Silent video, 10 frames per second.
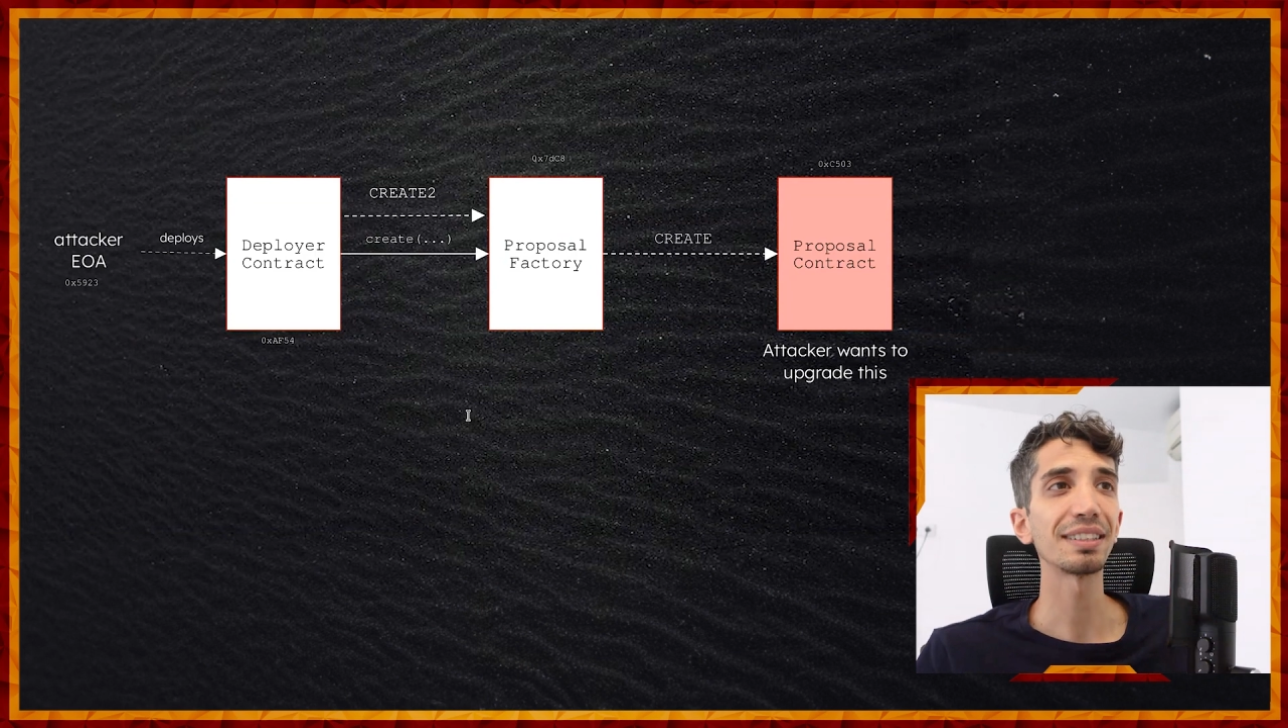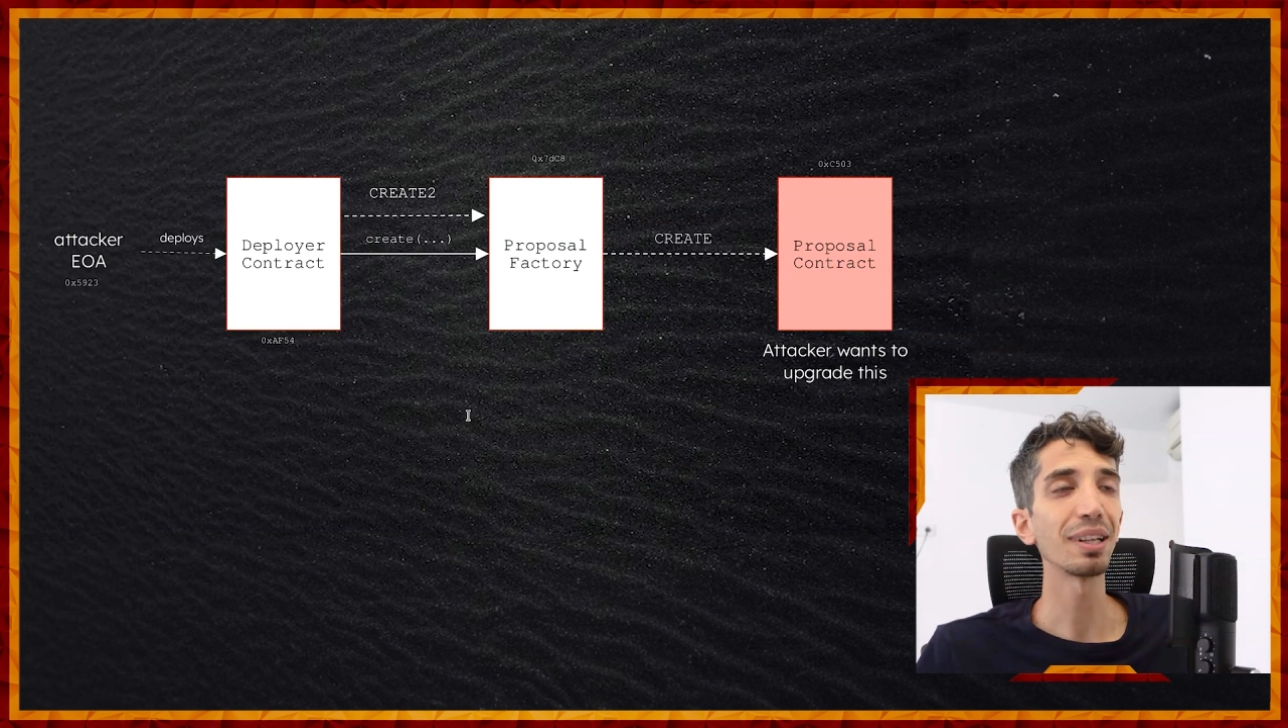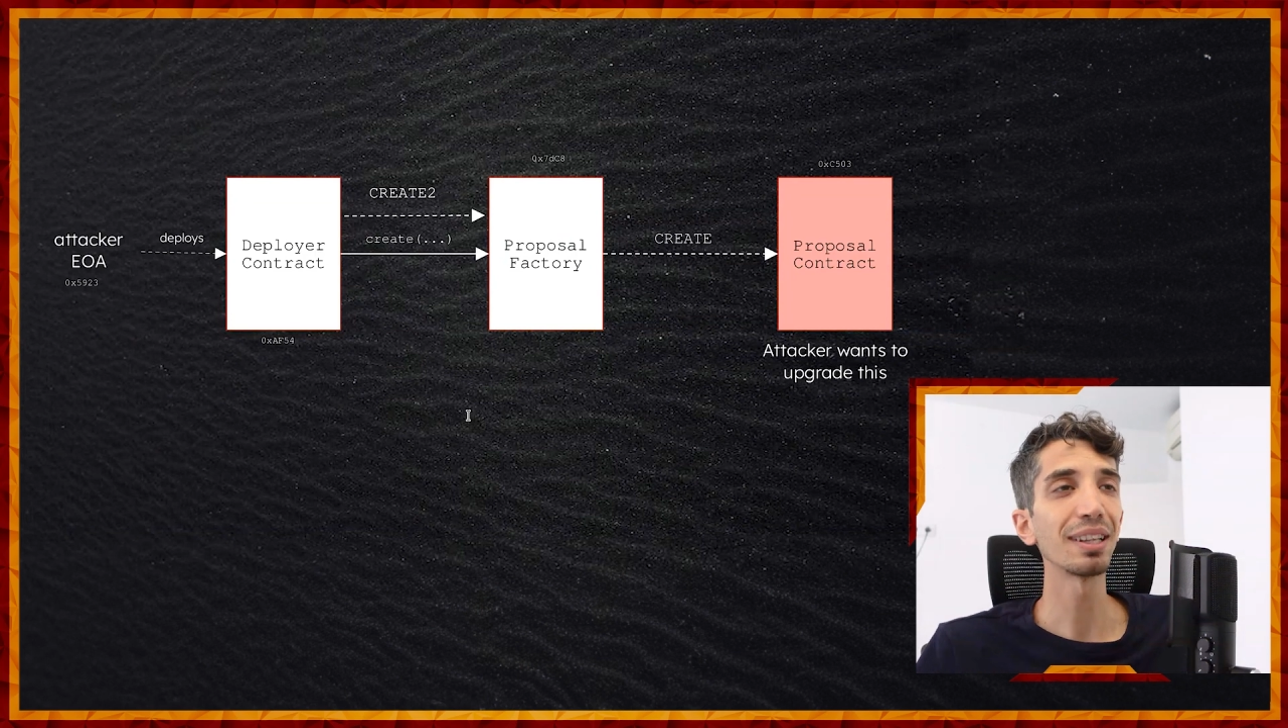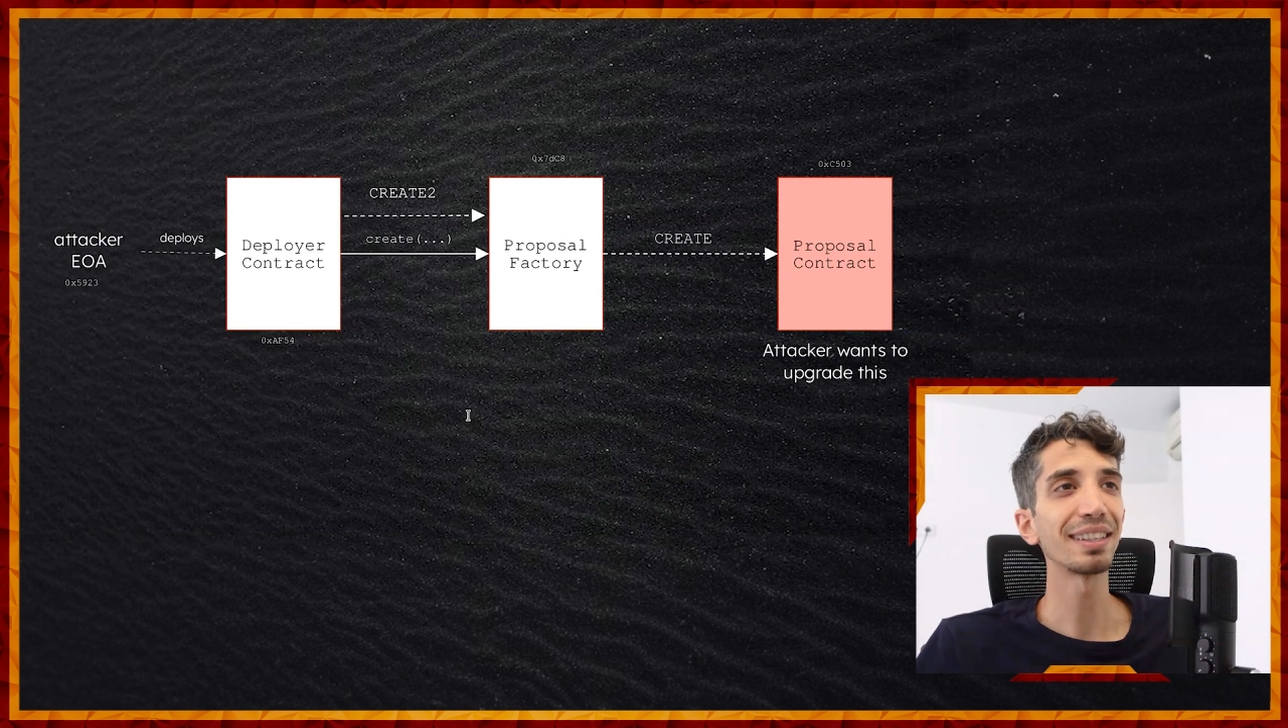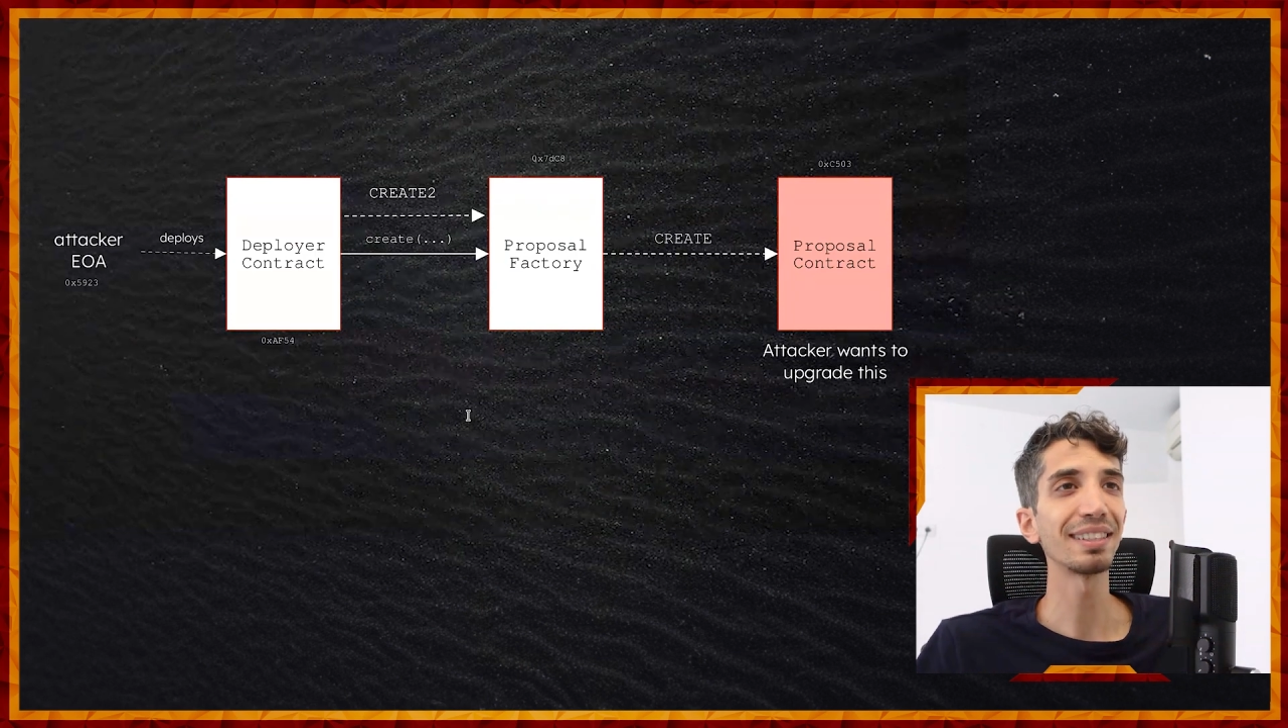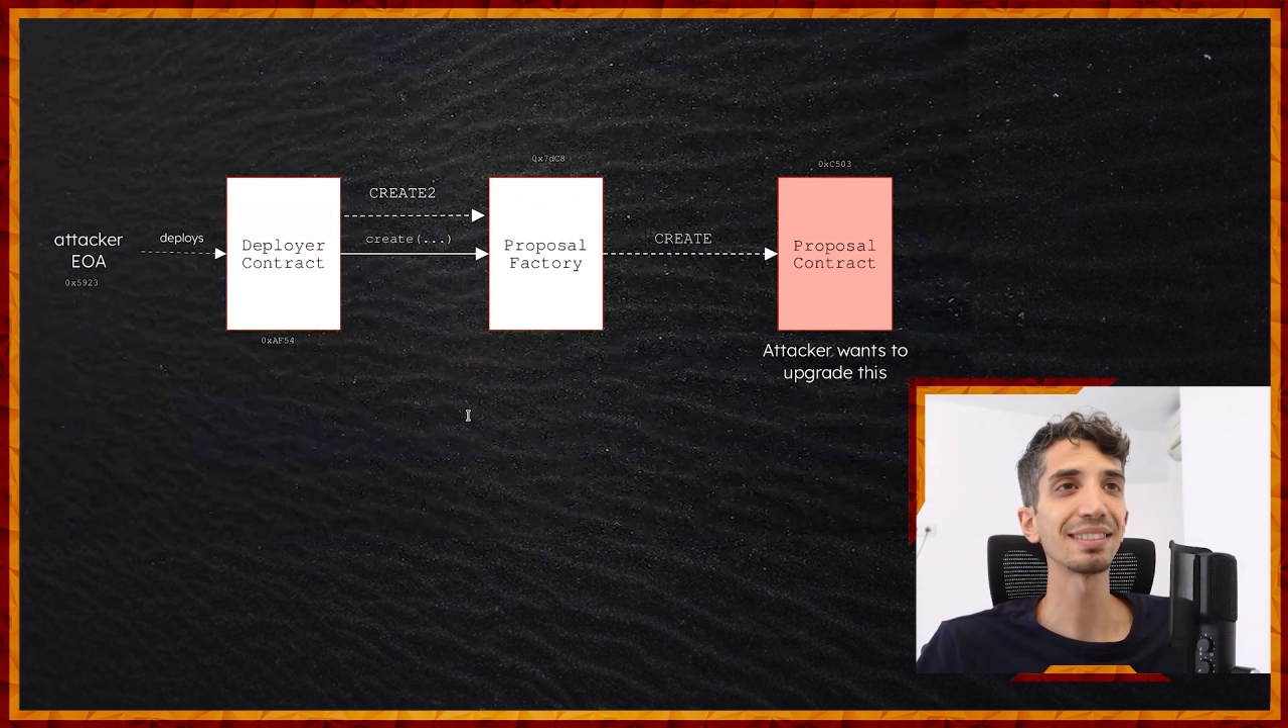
well, there's